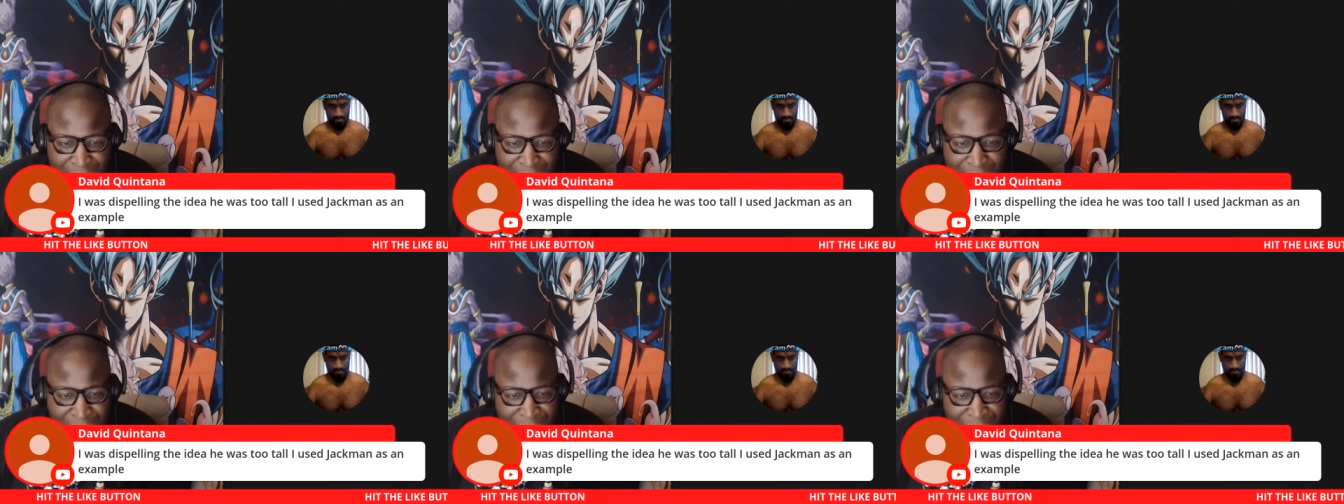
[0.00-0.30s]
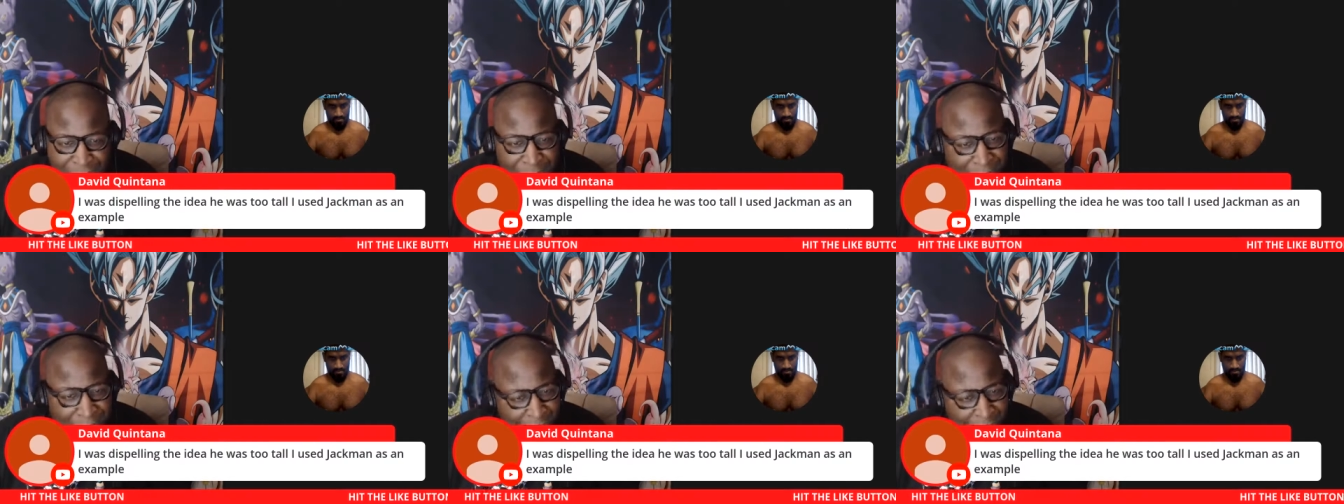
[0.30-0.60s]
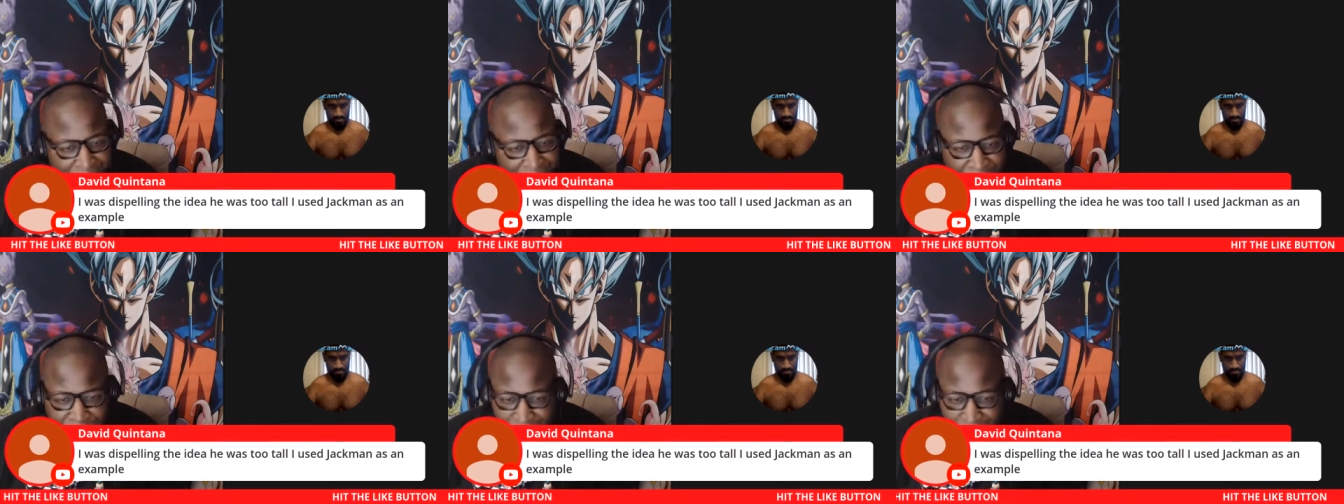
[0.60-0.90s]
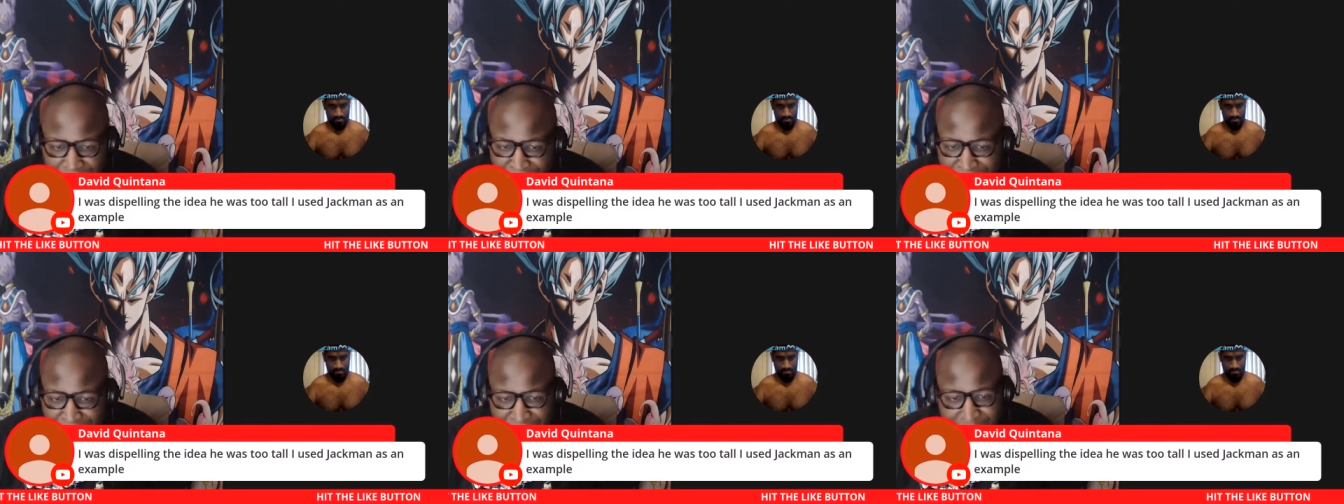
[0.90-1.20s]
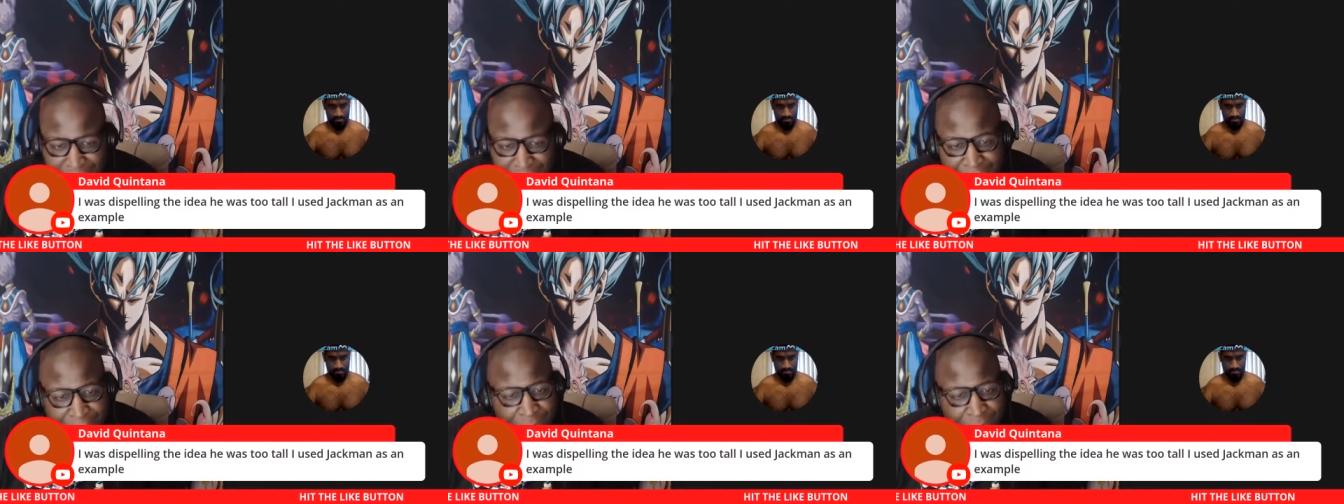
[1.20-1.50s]
but there ain't no way
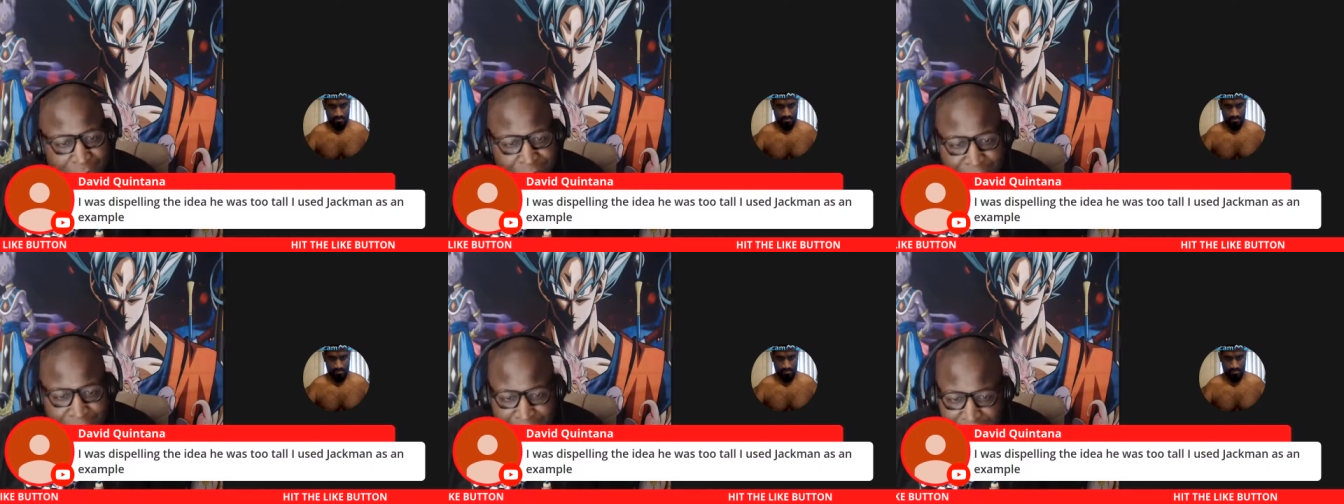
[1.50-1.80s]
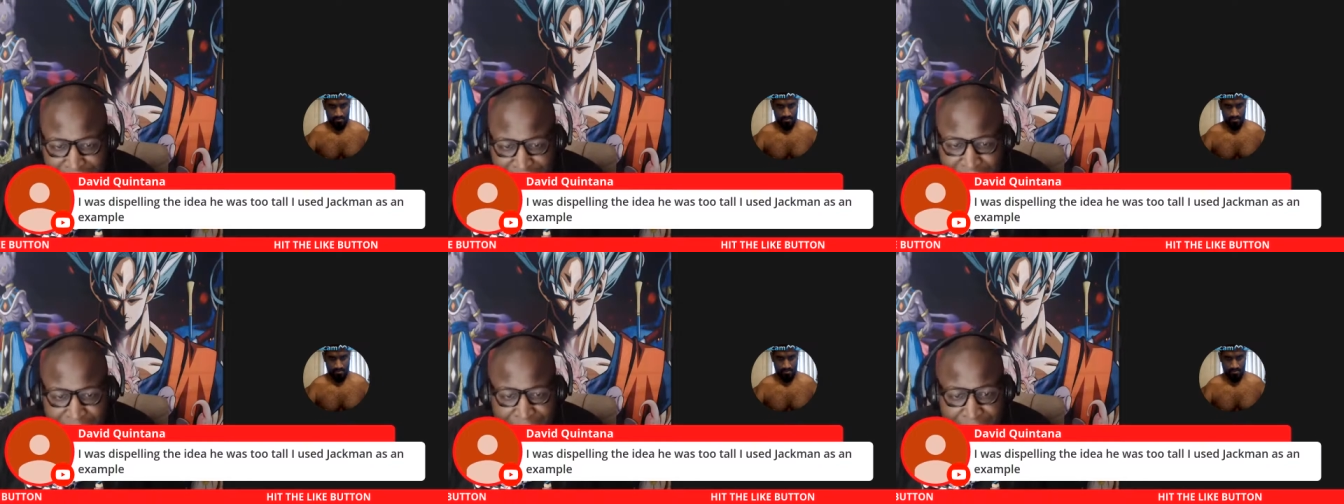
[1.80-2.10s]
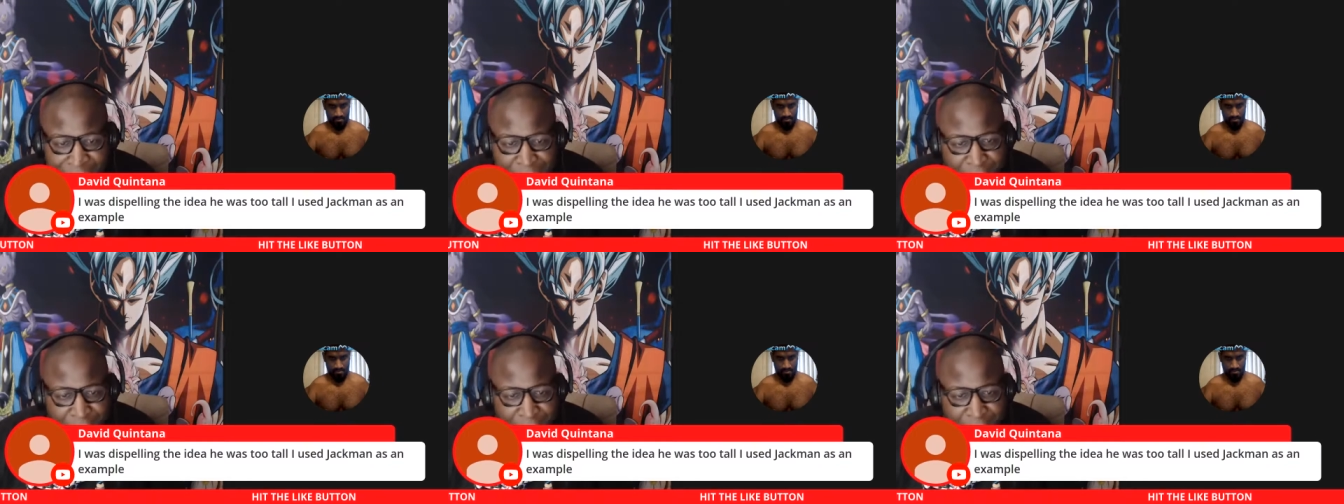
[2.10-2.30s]
I'm gonna believe